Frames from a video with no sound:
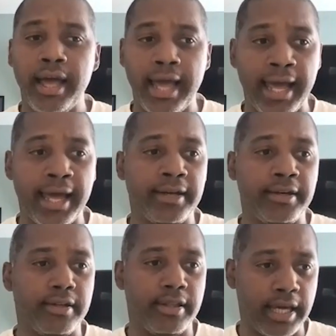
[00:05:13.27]

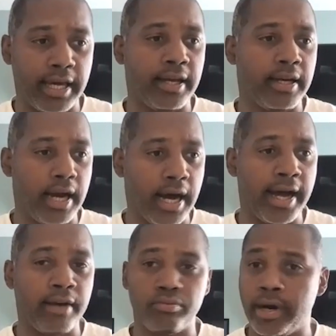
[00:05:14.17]
And then
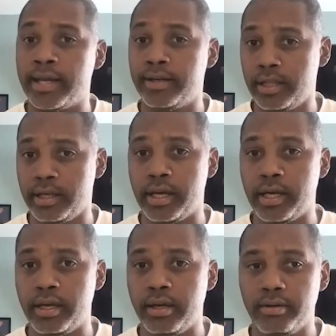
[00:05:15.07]
I read
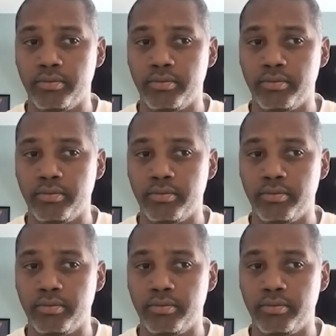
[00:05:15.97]
the